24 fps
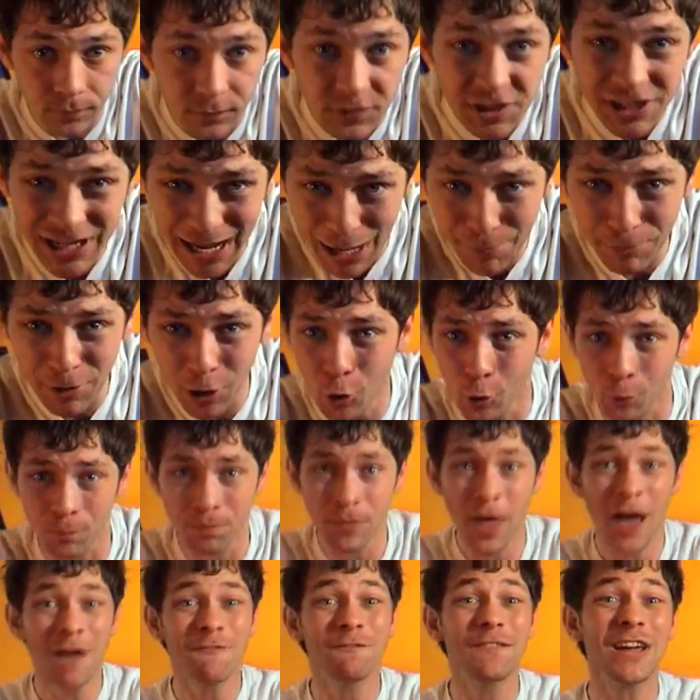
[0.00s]
To cap it
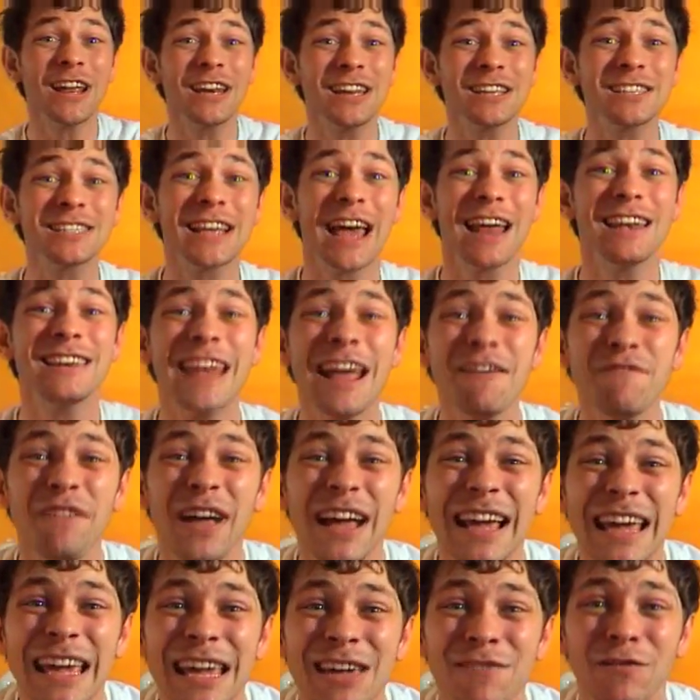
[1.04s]
all, Venus
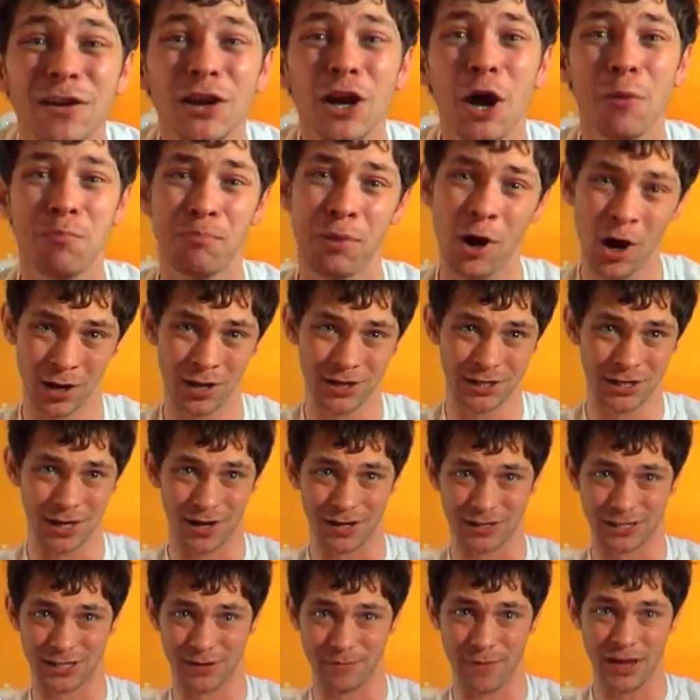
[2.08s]
never even
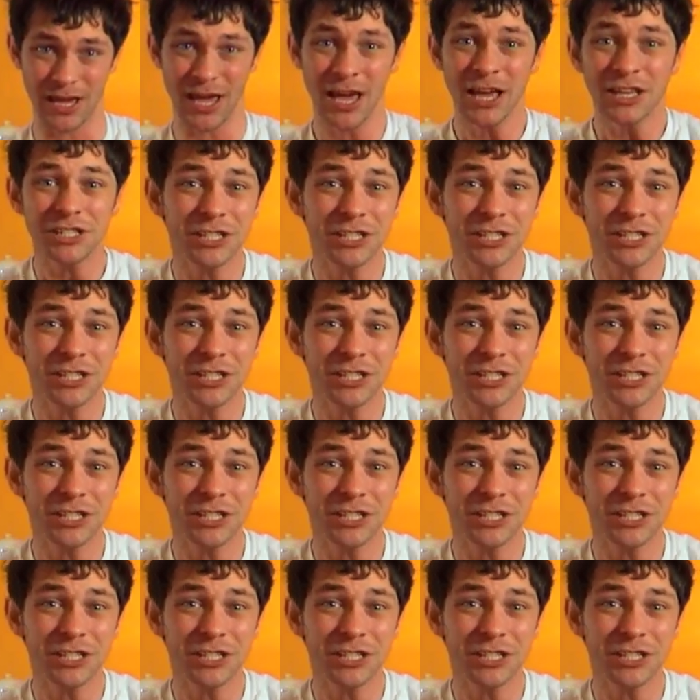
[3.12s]
apologised to me.